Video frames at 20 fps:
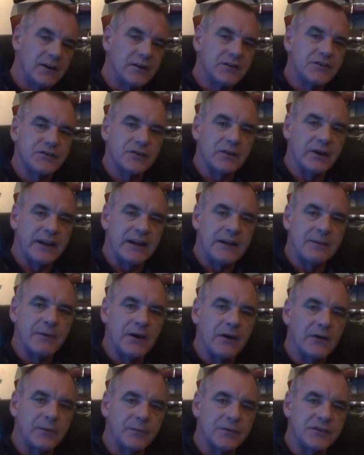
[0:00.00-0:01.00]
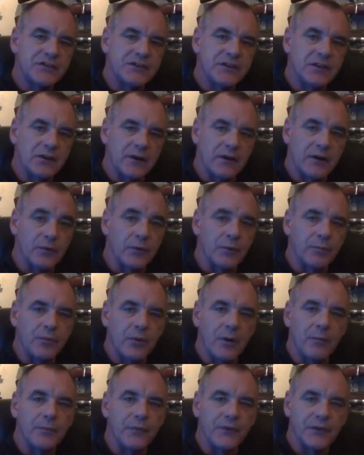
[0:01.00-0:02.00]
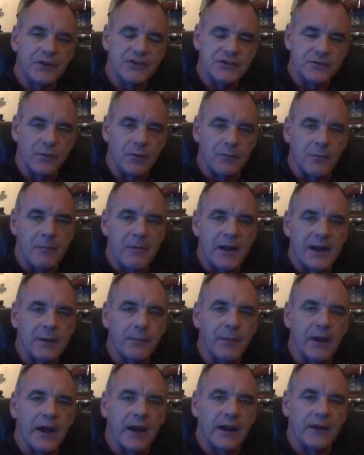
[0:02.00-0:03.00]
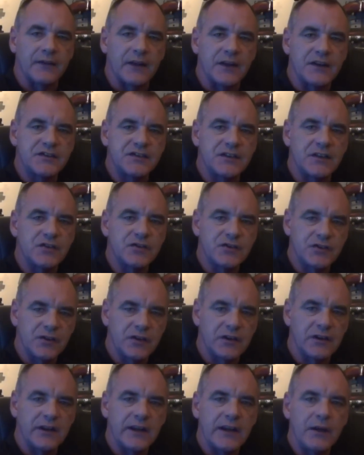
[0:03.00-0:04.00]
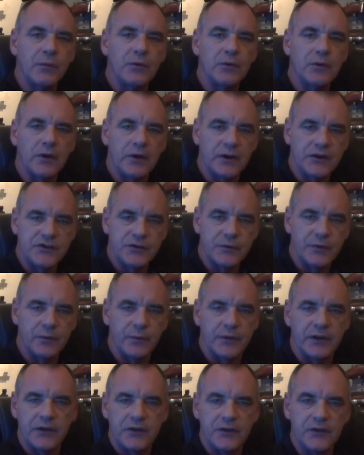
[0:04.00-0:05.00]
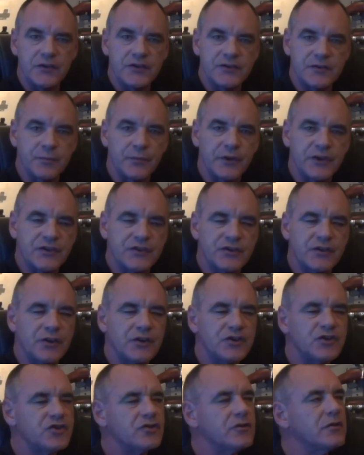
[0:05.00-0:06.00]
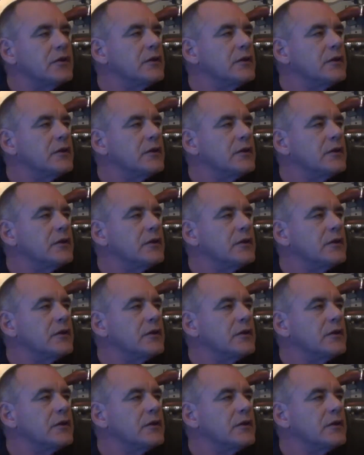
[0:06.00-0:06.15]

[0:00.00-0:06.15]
So I emailed them and said, "I've got a problem with this. I want my money back." And they said, "Certainly, we'll look into it. We need to do some research."